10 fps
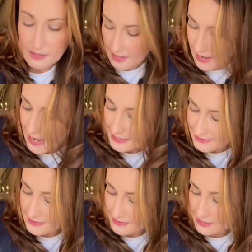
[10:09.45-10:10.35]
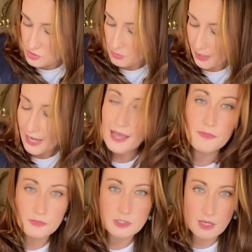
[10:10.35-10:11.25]
Unless it says you
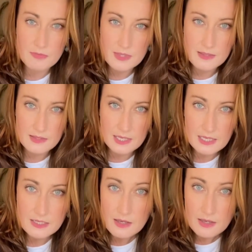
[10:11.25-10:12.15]
have to cover this seed,